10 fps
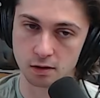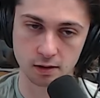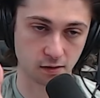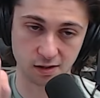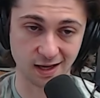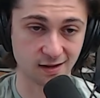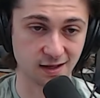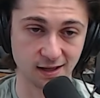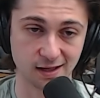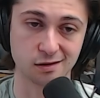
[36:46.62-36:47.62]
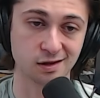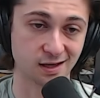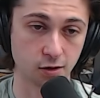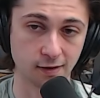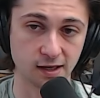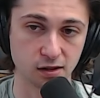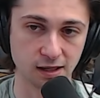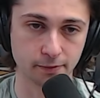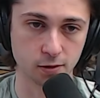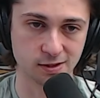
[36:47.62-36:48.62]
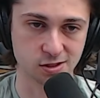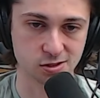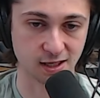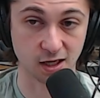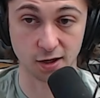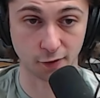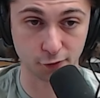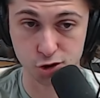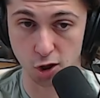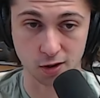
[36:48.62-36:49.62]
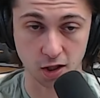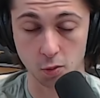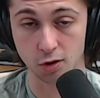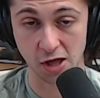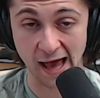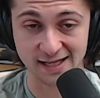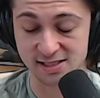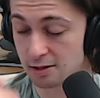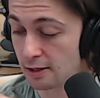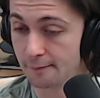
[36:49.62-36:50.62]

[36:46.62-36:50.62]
like ZKTLS is like a great example, which is like another jargony word, yes.